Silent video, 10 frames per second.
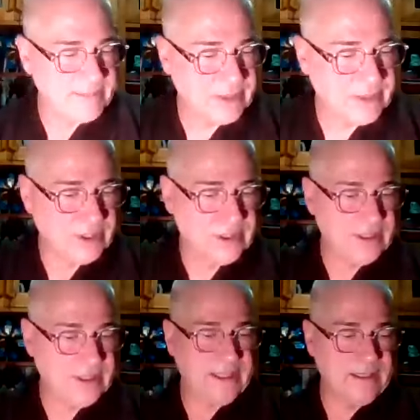I mentioned
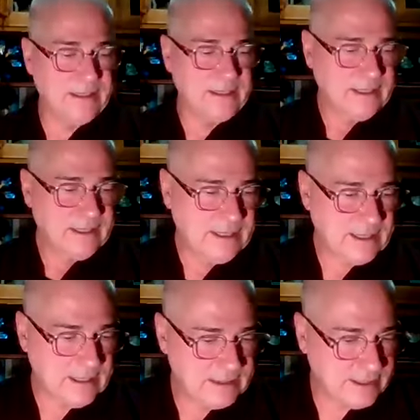the
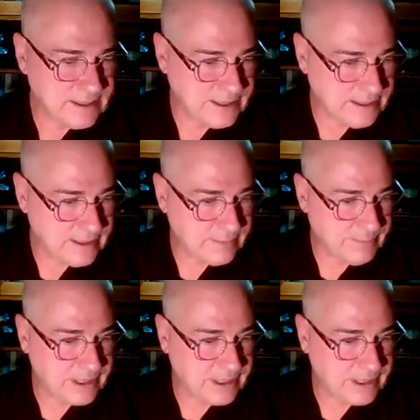It says here,